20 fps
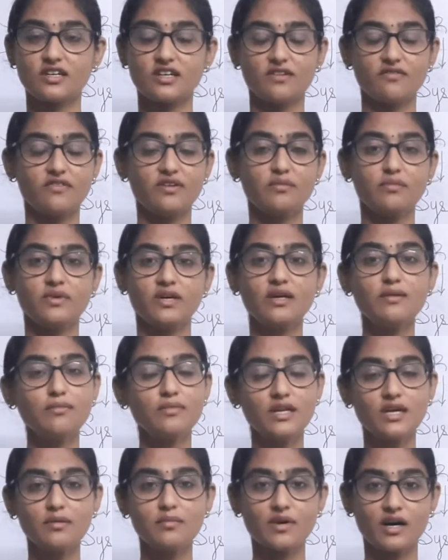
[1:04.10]
We may
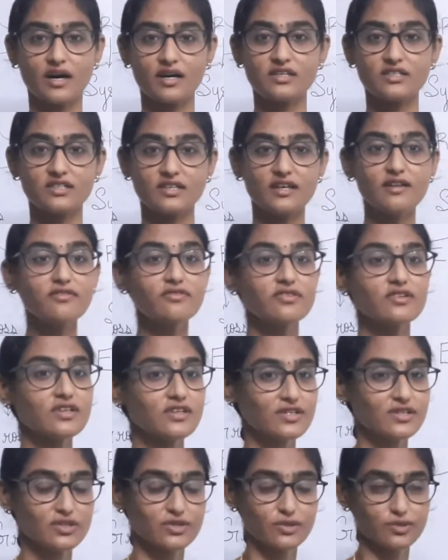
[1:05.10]
blame ourselves.
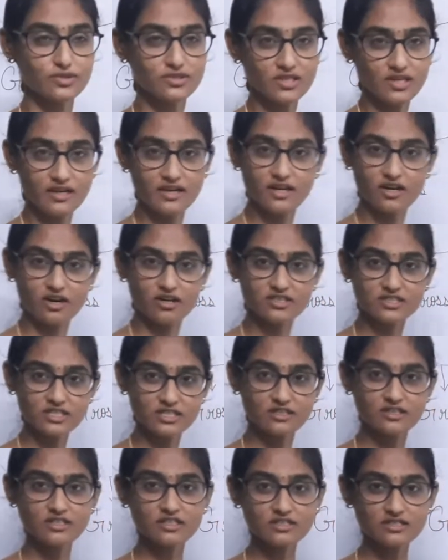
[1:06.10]
Those are gross
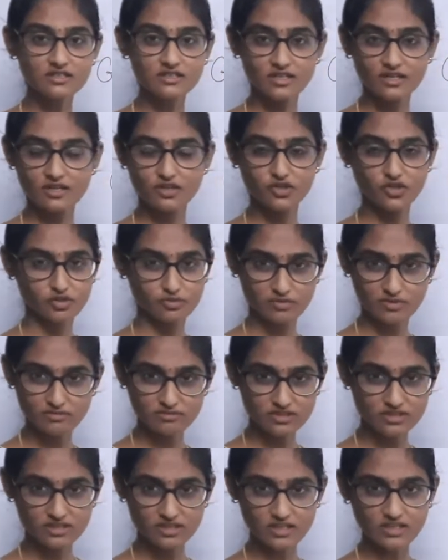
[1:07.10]
errors, human
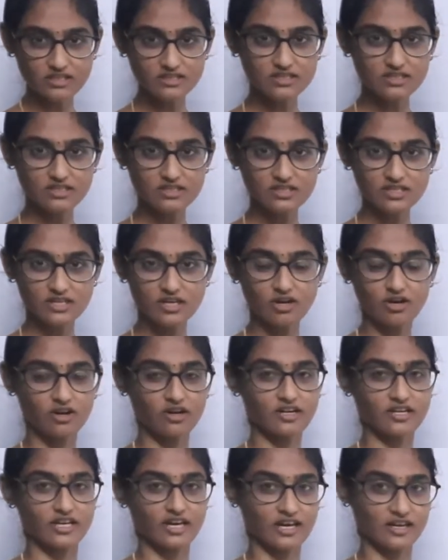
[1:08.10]
mistakes
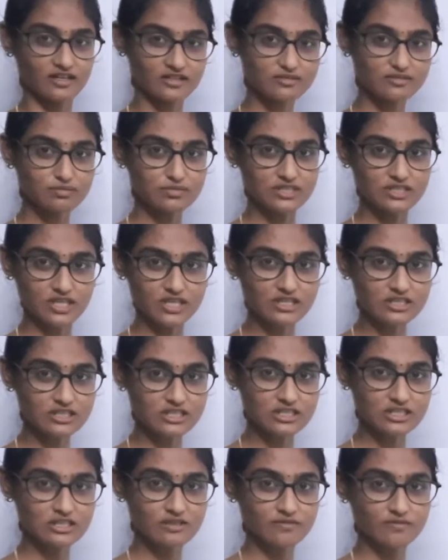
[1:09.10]
or careless
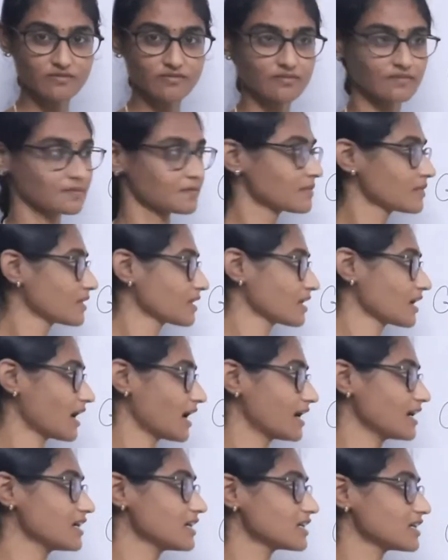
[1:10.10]
mistakes.
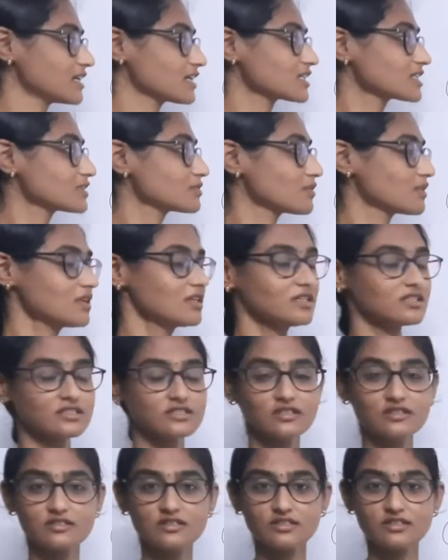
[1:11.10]
And next one is
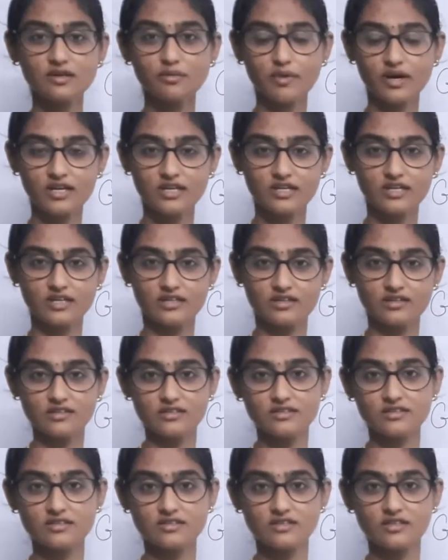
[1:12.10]
the systematic
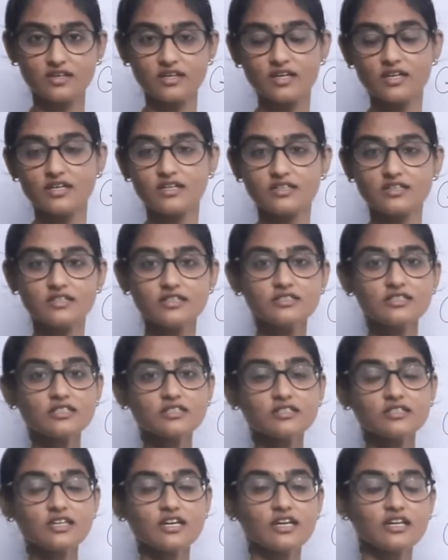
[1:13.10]
errors. This is
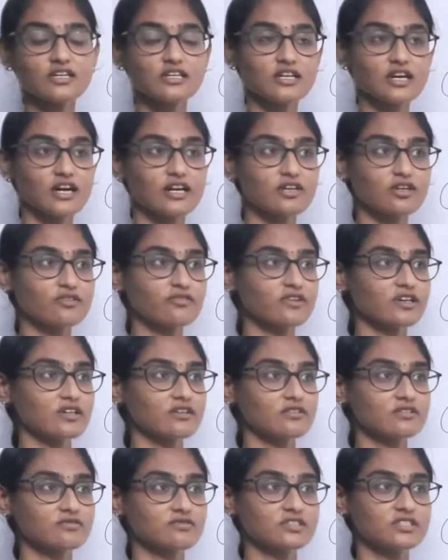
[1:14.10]
the kind of
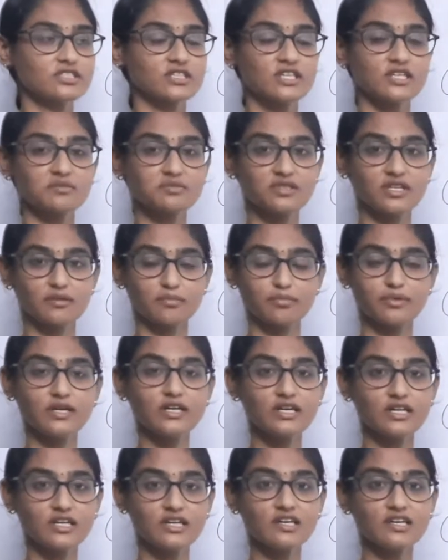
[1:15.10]
errors which keeps
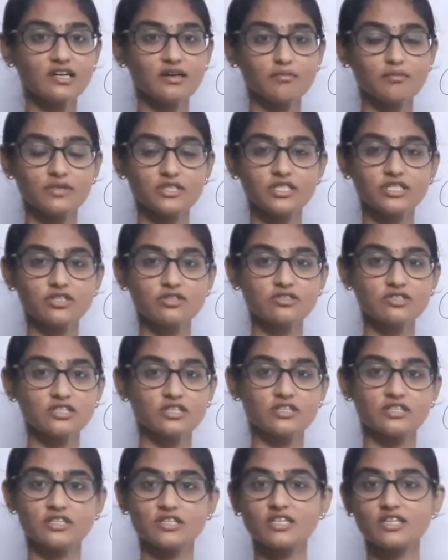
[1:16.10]
repeating based on
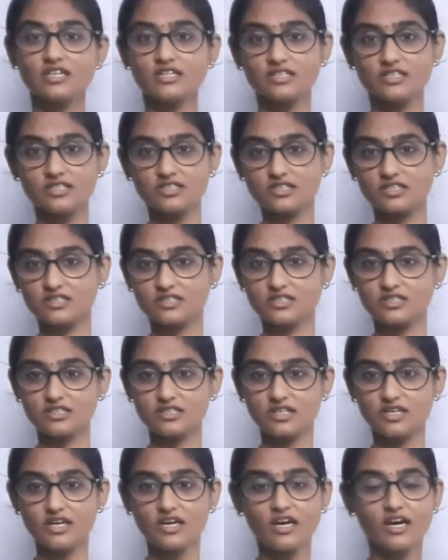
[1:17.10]
certain conditions.
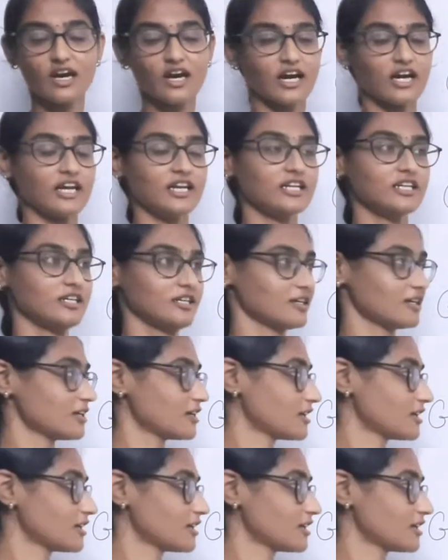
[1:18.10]
And